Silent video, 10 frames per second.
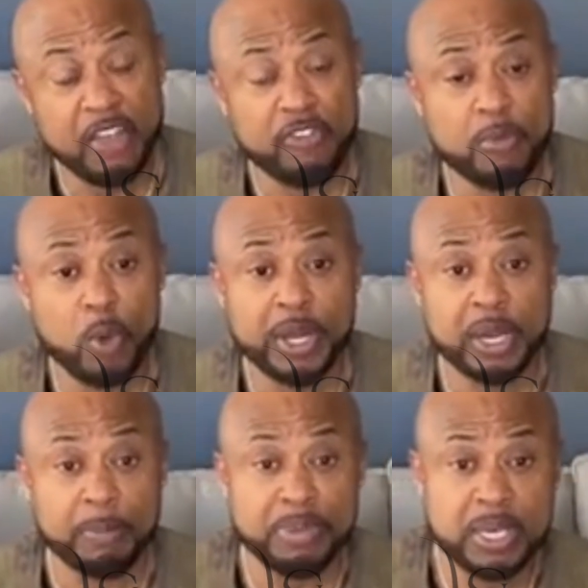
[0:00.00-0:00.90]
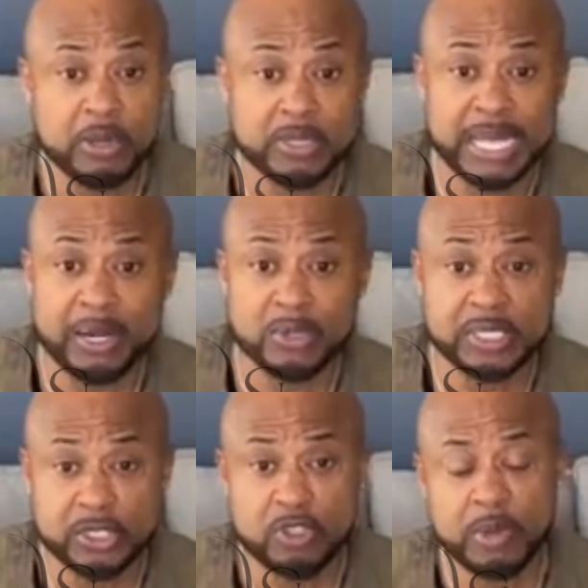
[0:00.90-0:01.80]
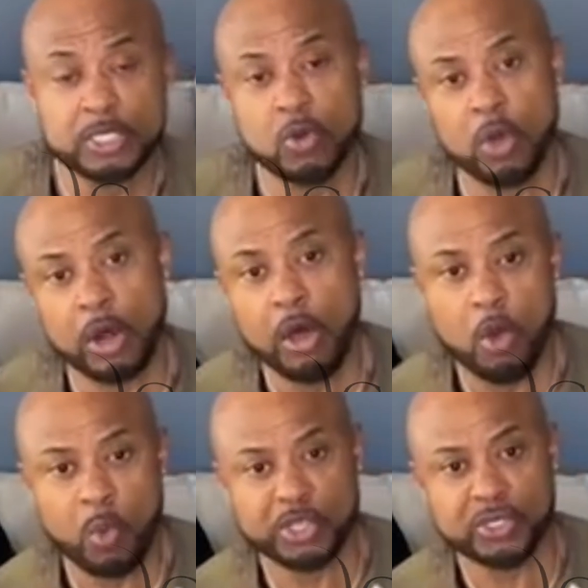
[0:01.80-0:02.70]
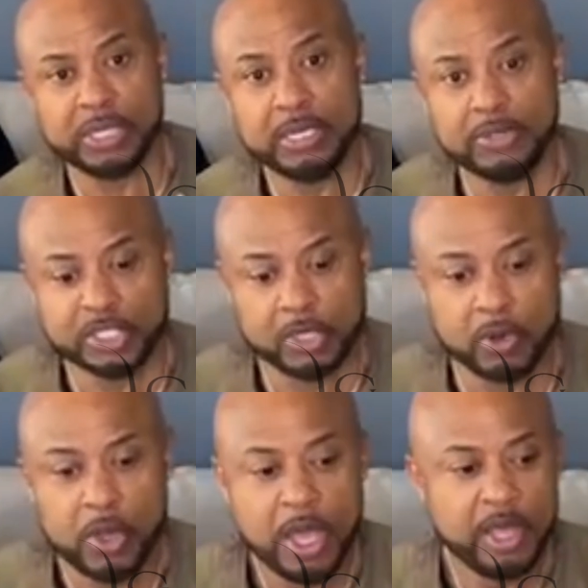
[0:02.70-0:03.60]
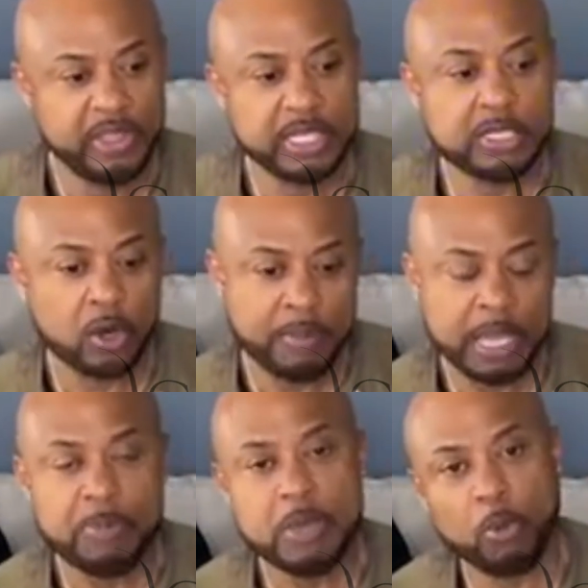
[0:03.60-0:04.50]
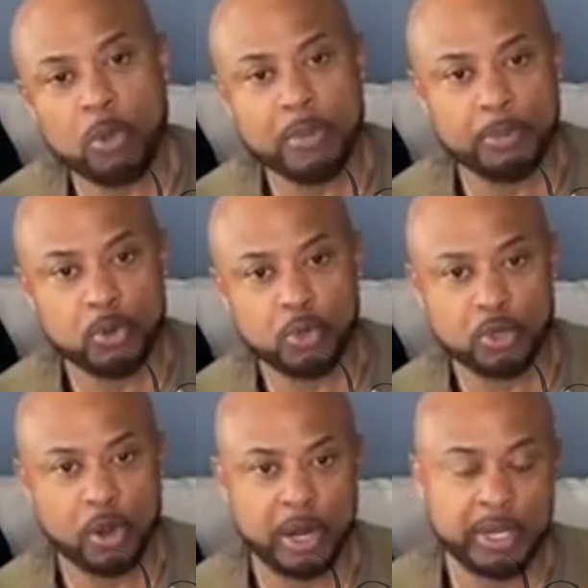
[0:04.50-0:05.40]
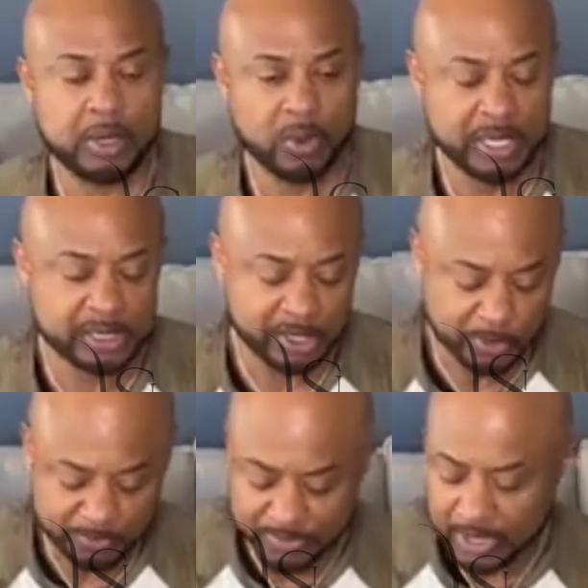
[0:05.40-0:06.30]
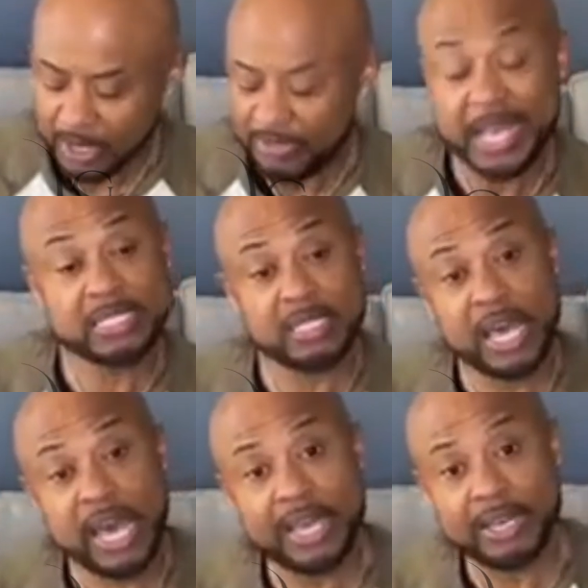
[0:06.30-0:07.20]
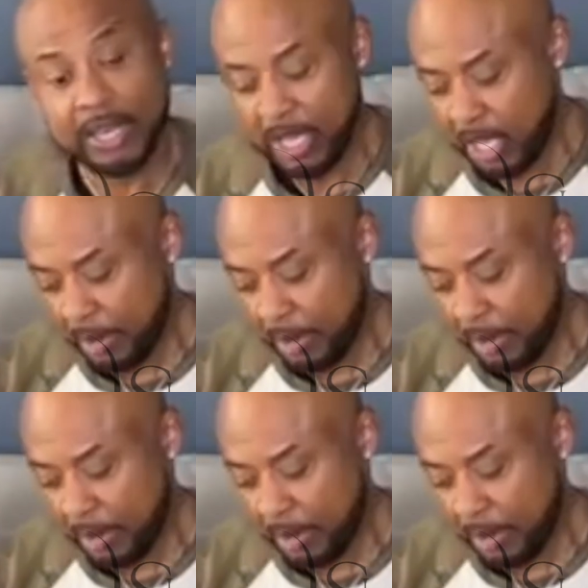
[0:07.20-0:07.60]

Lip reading: And from what it appears, I don't see too much going on once you leave the show that is going to make people remember who you are anyway. So that's that.